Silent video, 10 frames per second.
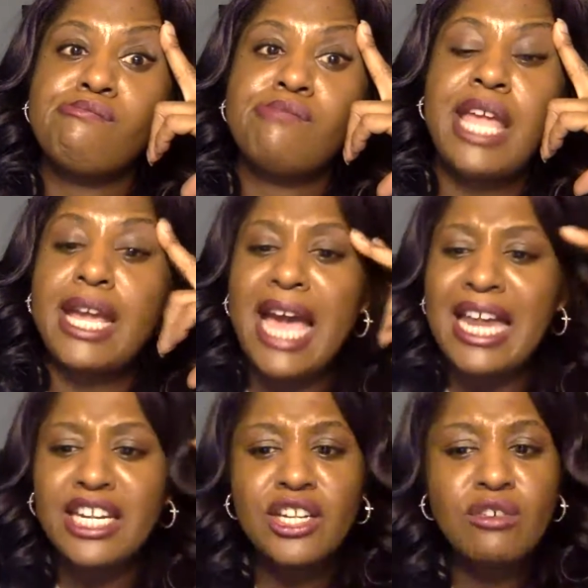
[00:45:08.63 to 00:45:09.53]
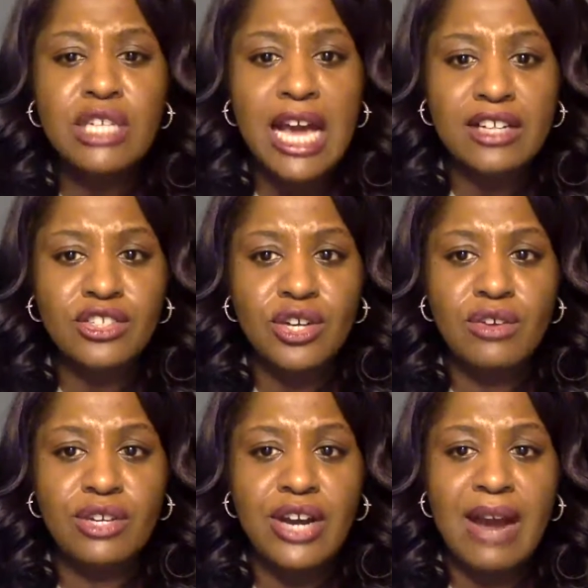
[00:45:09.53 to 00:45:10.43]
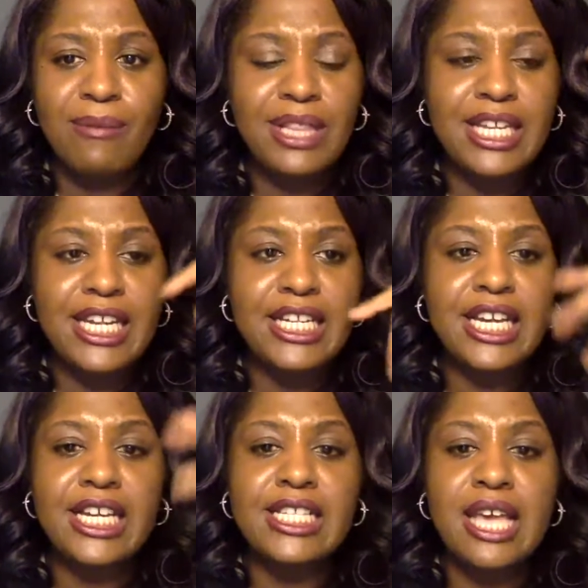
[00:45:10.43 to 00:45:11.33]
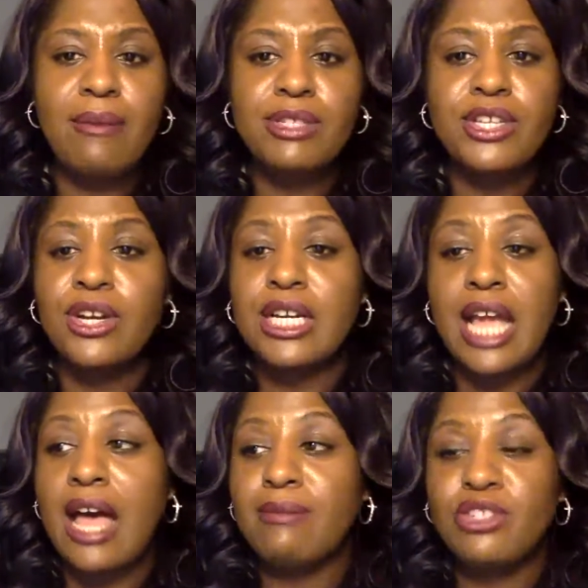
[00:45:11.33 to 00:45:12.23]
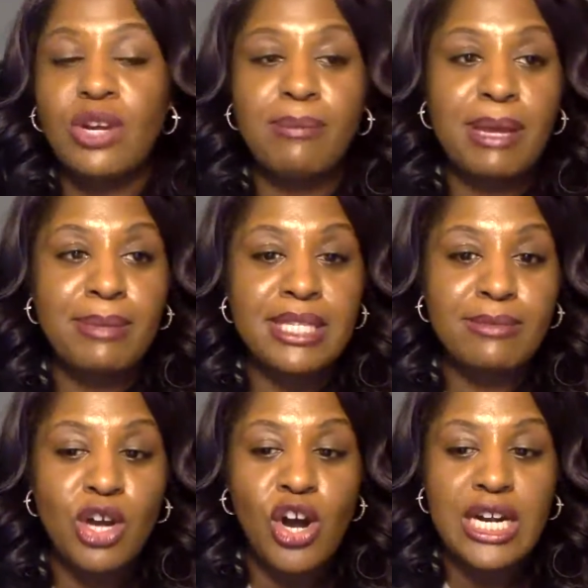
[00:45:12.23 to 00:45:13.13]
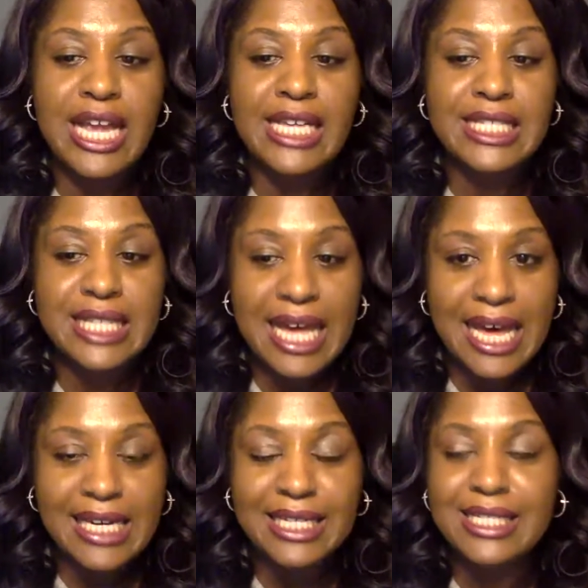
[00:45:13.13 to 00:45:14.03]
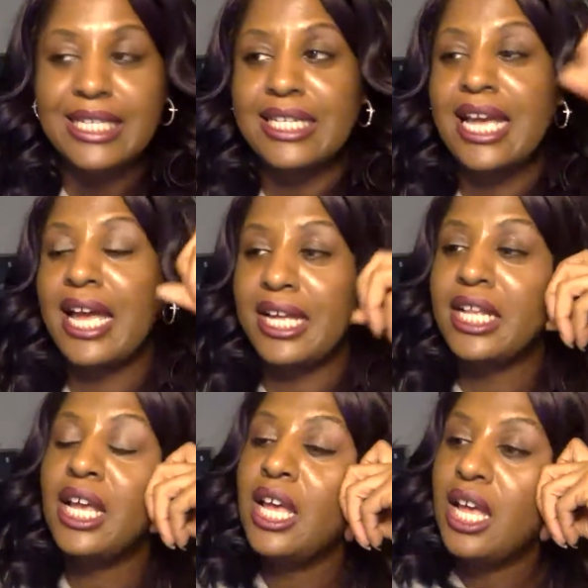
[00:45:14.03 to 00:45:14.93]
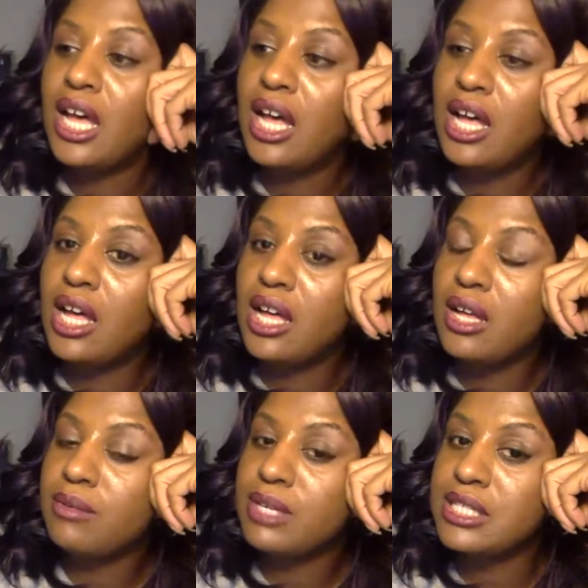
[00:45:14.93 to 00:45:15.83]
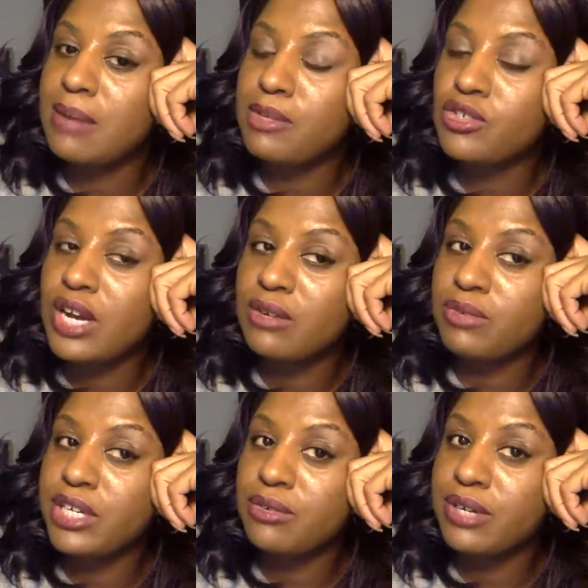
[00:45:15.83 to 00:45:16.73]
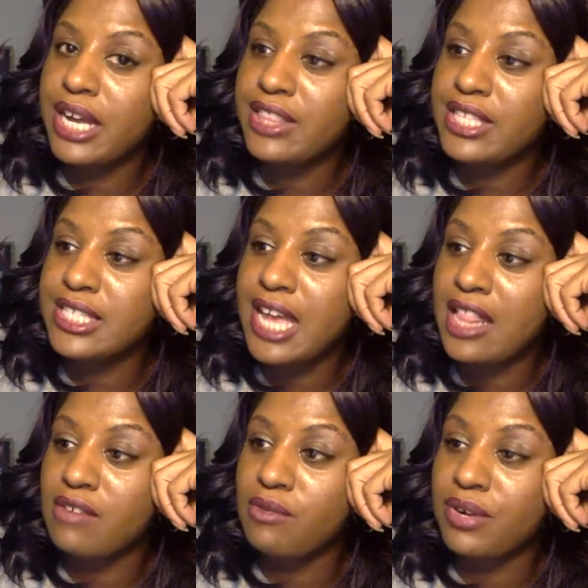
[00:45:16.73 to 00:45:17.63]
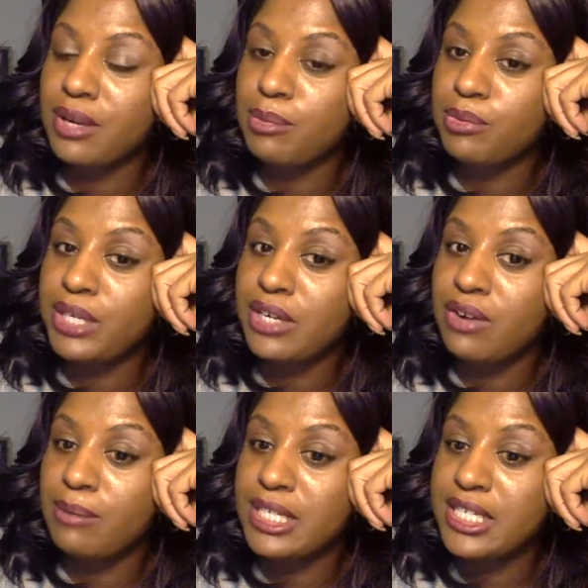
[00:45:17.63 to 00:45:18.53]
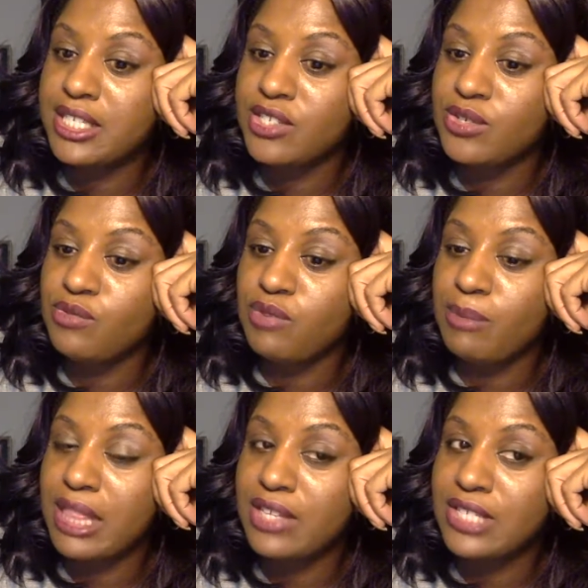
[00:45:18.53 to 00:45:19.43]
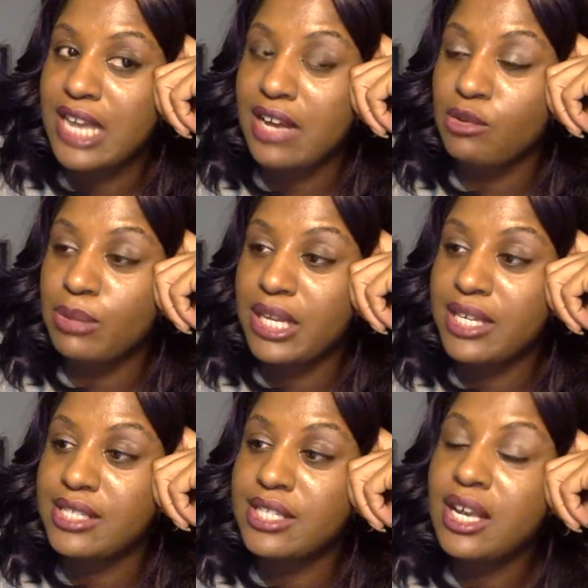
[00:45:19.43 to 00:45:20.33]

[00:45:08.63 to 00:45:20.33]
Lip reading: They got a new doctor on there. I really didn't get, because I was good, y'all. I was trying to make me some carne asada tonight. Because I'm gonna try to recreate this California burrito I'm addicted to from my little taco place.